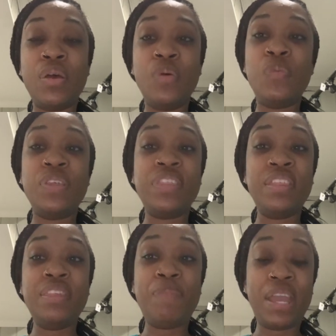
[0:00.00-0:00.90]

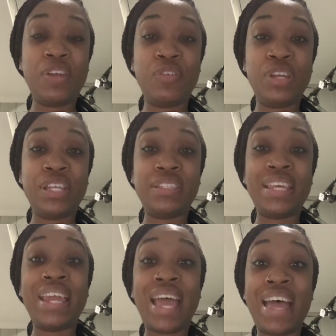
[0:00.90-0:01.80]
Within the pancreas,
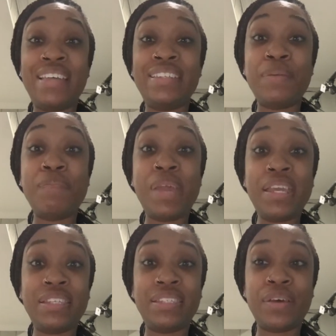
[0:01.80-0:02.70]
it has
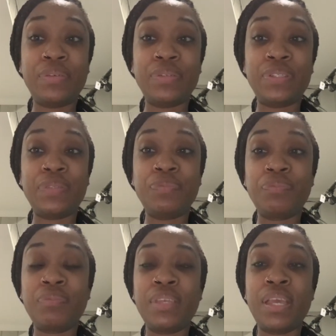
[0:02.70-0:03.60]
beta cells.
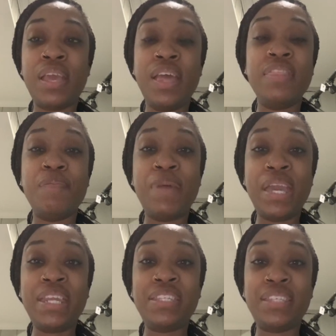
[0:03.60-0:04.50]
The
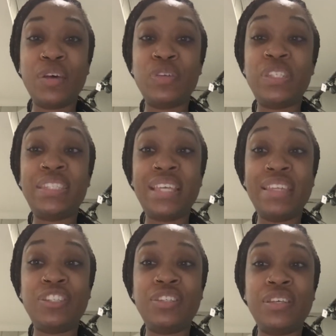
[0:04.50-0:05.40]
beta cells
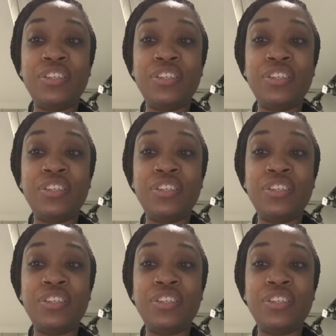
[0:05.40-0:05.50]
sense